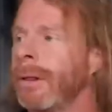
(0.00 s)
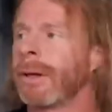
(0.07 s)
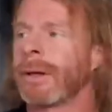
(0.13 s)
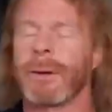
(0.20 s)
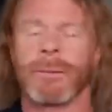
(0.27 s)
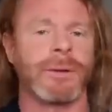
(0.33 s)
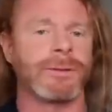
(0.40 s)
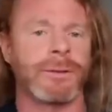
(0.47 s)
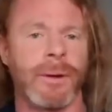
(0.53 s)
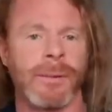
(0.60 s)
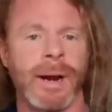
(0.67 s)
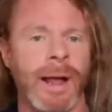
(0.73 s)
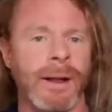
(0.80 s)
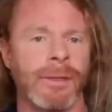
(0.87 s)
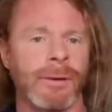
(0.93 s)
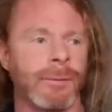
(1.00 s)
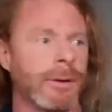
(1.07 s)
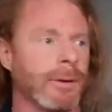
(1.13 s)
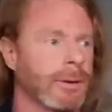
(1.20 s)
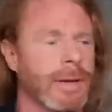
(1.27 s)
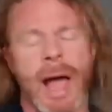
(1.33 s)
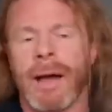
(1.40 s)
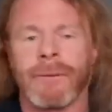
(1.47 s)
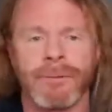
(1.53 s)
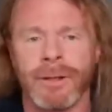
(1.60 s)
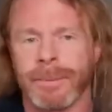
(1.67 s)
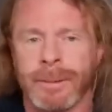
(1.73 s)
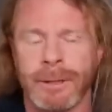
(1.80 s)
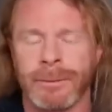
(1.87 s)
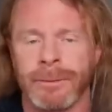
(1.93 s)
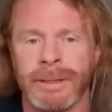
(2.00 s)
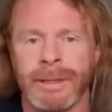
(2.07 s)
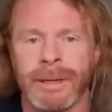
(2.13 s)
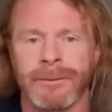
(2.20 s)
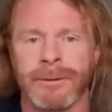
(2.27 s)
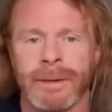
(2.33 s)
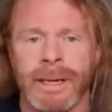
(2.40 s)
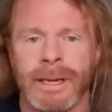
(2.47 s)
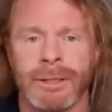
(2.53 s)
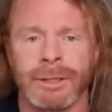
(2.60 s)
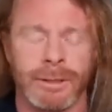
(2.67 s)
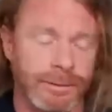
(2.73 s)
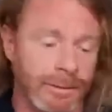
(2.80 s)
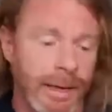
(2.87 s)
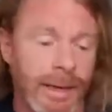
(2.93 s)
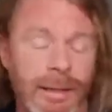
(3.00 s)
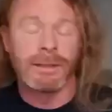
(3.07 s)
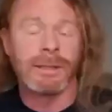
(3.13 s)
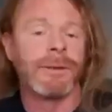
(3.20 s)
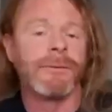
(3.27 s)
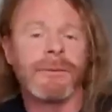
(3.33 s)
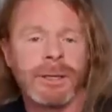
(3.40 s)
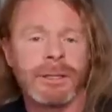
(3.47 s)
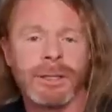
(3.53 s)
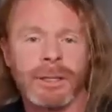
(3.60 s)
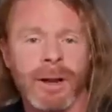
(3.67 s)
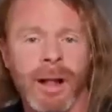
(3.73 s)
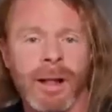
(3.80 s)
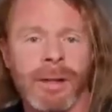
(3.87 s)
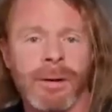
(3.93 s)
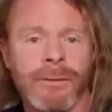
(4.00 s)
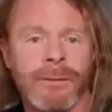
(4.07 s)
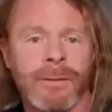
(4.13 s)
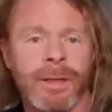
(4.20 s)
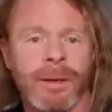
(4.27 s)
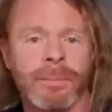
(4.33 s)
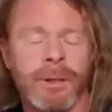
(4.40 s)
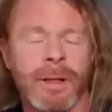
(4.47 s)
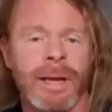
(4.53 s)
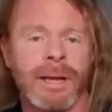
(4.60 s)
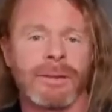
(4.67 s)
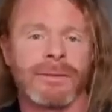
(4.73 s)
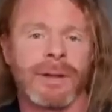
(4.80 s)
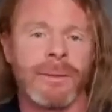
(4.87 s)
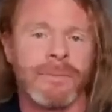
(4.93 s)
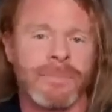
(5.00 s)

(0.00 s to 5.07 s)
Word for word: look at what's going on in the world conflict between different nations, division all over the place.